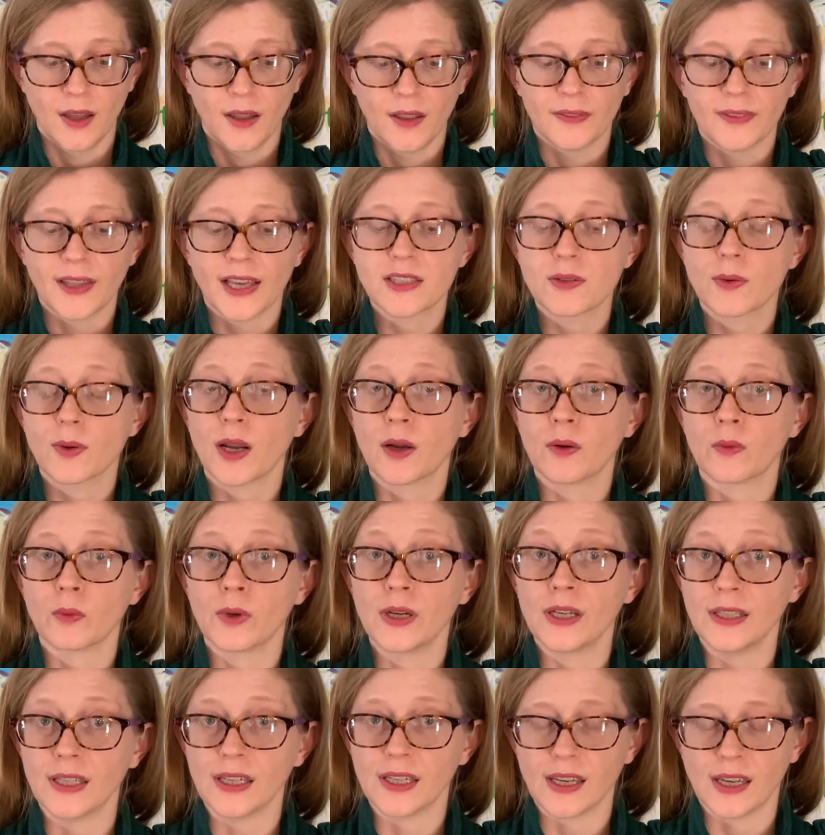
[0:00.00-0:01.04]
That's what I
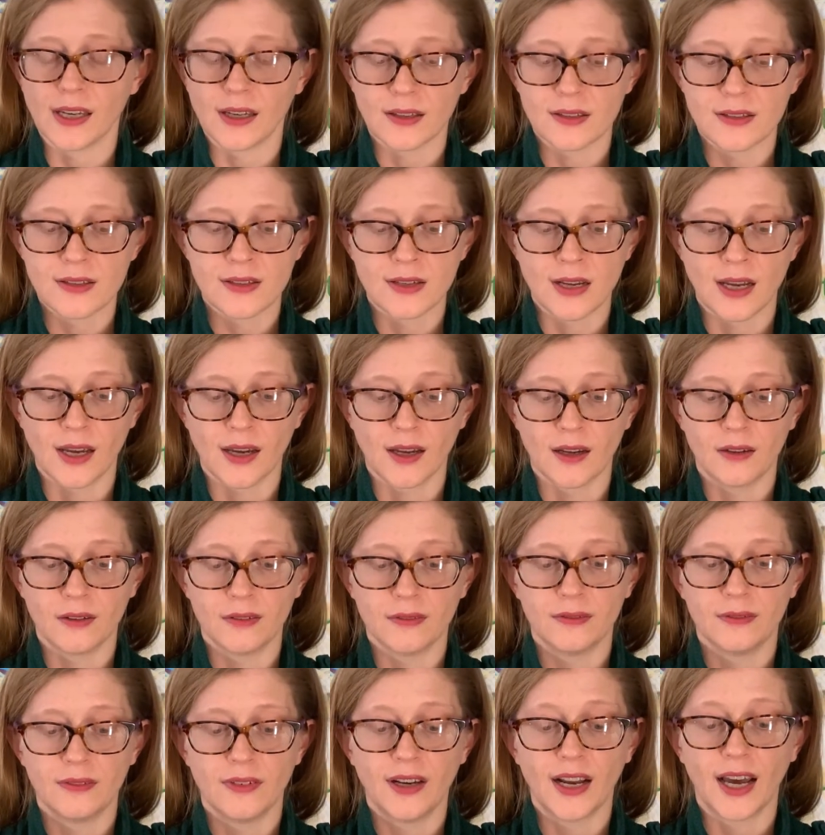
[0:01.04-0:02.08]
really can't stand,
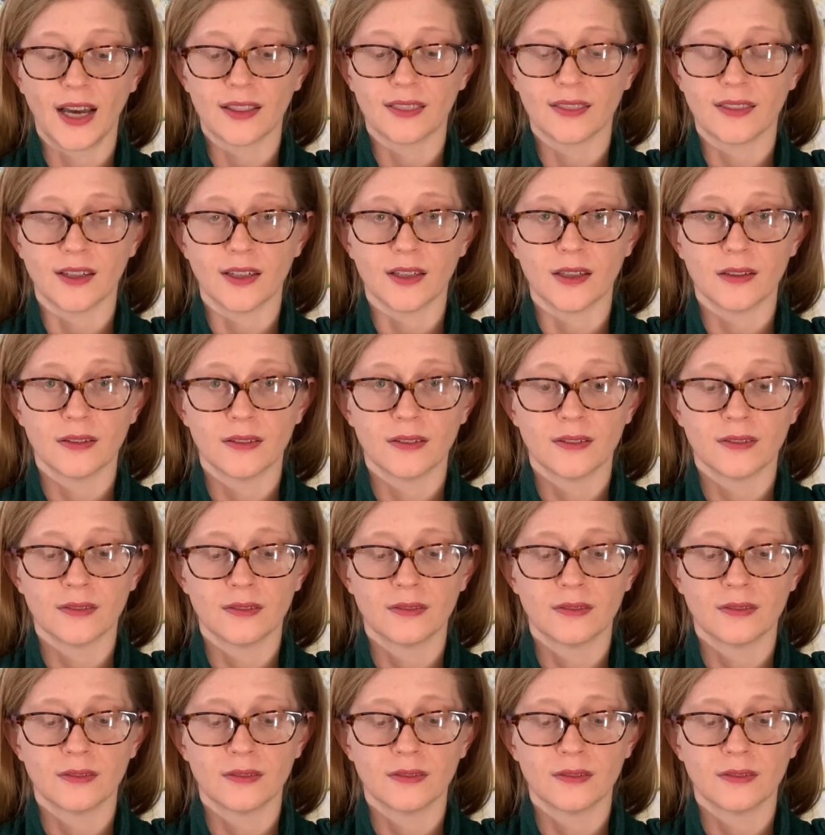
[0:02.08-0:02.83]
not the..."